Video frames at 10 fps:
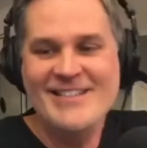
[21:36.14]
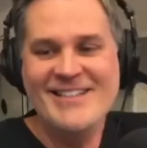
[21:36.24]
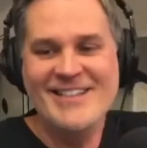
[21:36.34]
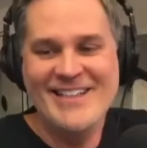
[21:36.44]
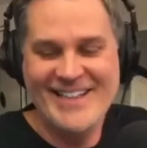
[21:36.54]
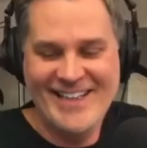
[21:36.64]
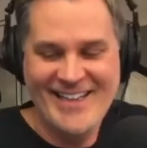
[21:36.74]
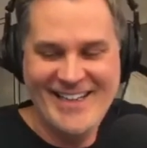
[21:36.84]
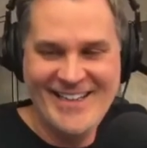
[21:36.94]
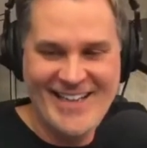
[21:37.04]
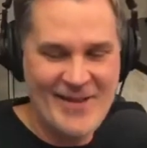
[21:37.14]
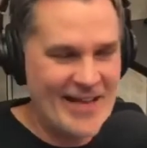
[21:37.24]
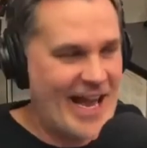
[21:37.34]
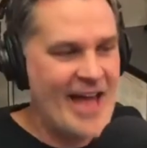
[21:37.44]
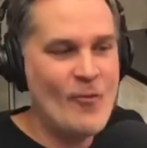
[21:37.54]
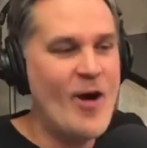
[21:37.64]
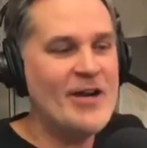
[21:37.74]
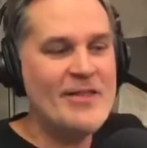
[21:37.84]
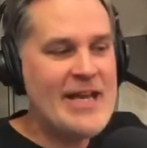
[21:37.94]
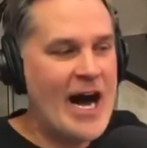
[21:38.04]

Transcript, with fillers: Come on. Like, and what are the